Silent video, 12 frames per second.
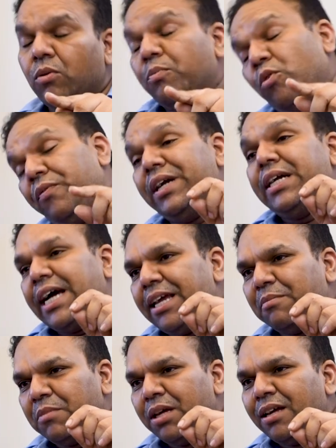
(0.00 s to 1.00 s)
move in
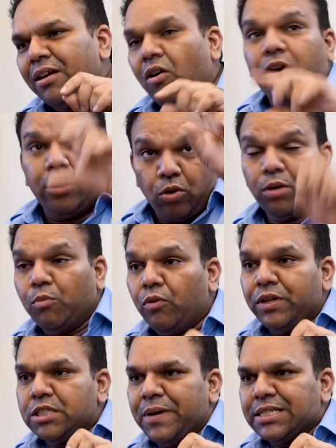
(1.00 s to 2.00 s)
time, or you don't
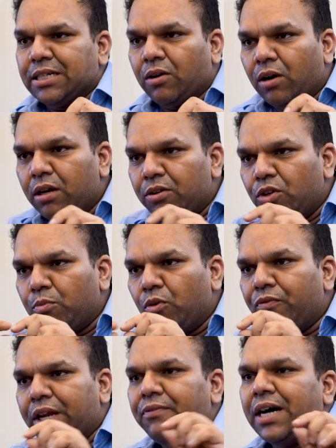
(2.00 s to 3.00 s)
move in space at all, you
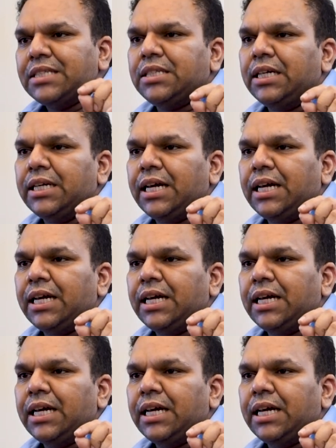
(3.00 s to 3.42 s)
move very fast in